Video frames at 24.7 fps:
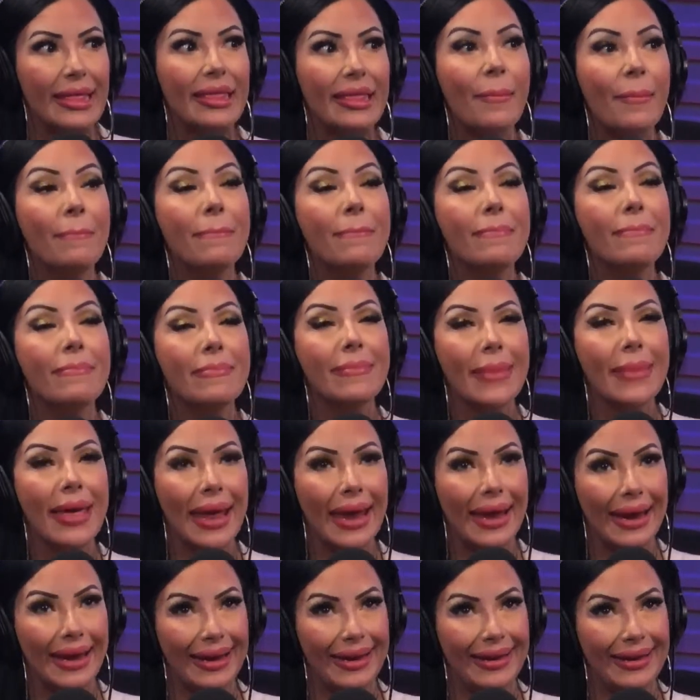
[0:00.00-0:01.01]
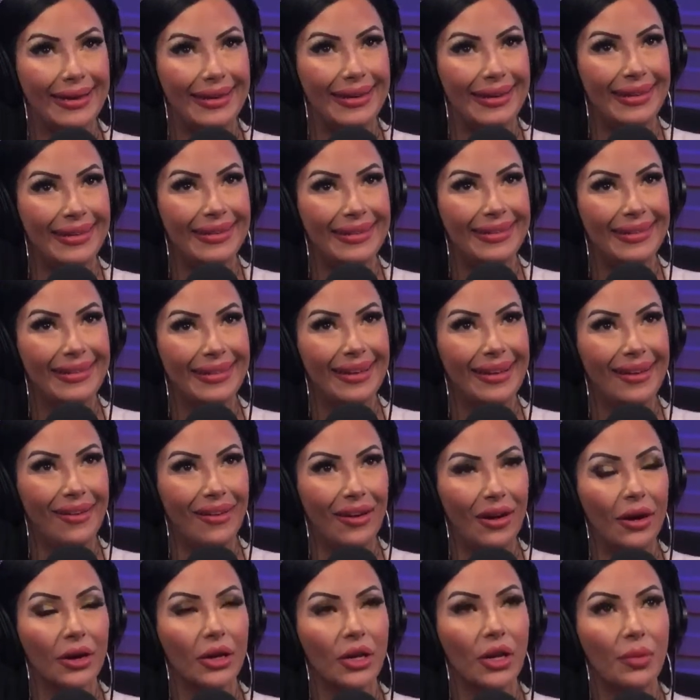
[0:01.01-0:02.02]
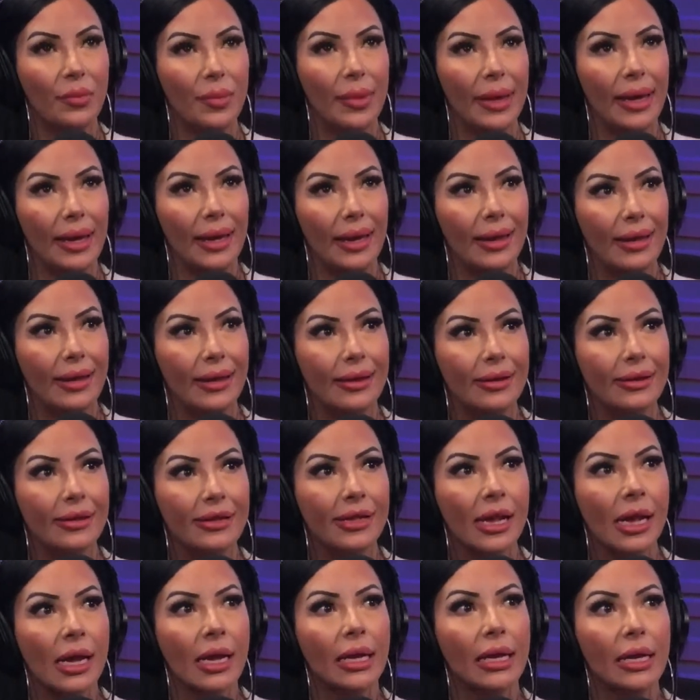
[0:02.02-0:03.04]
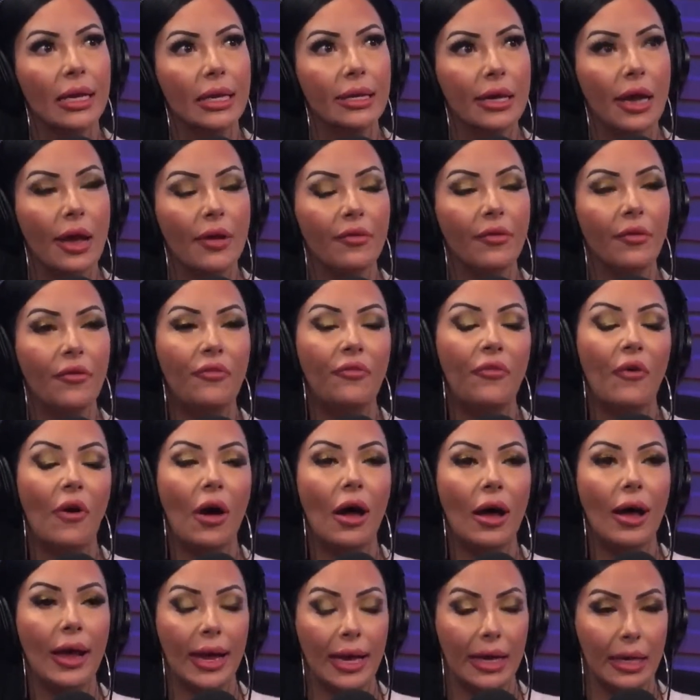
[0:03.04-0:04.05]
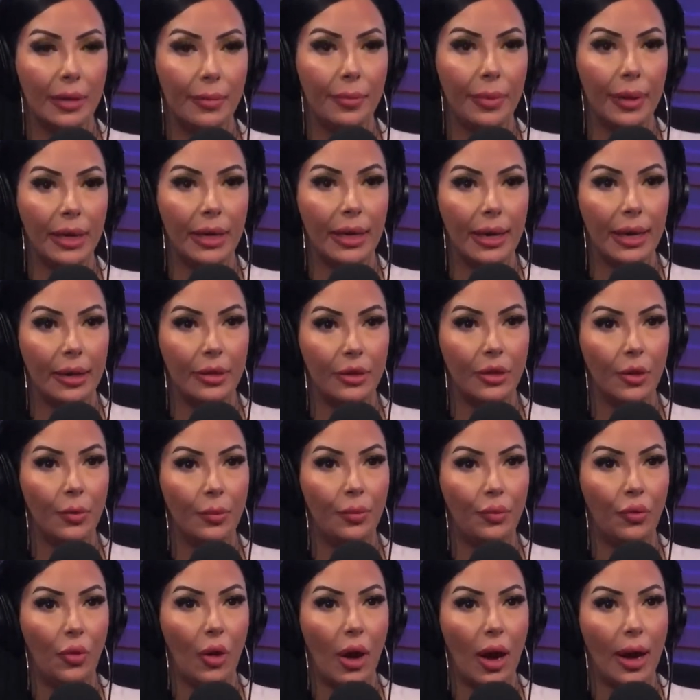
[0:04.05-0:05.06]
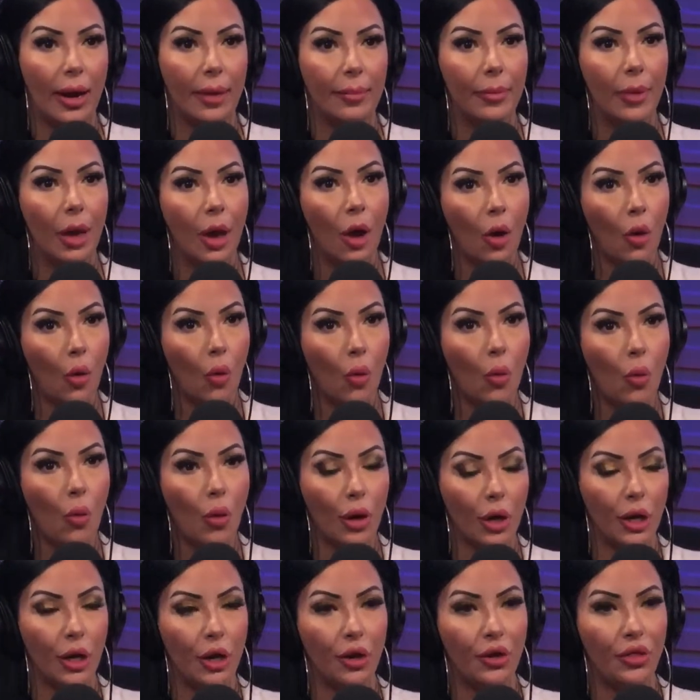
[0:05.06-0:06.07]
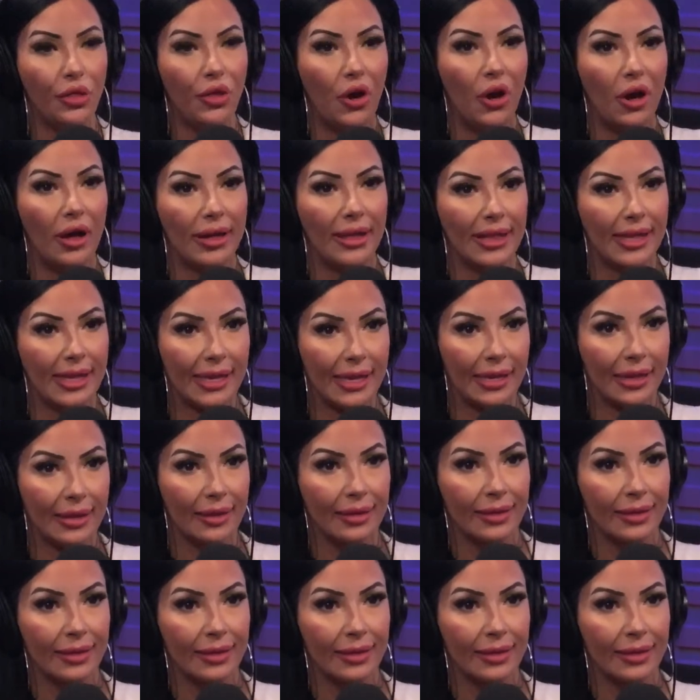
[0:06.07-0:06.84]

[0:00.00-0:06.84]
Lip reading: main argument is he never fought anybody in their prime. What are your thoughts?